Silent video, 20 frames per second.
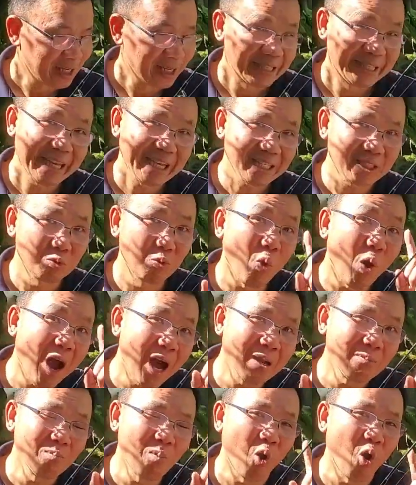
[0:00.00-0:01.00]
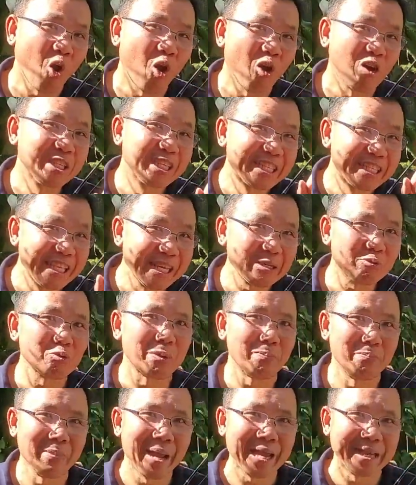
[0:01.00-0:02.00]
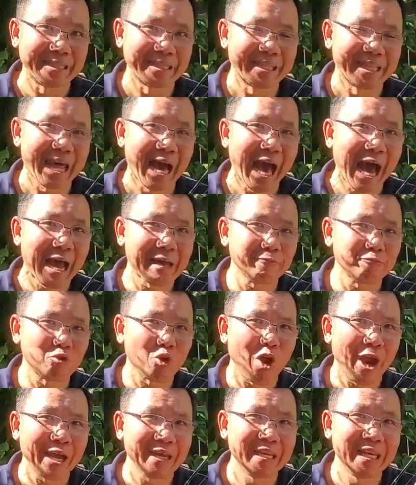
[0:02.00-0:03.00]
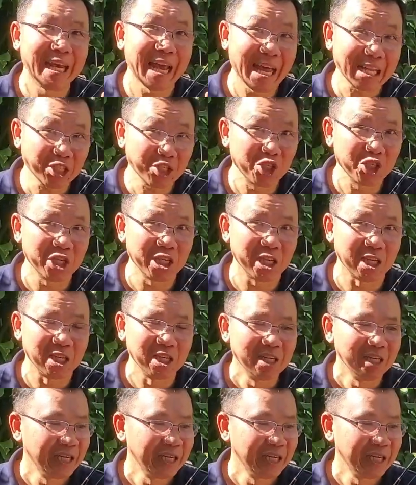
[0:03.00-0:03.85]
There's one more secret bait that I tried last year,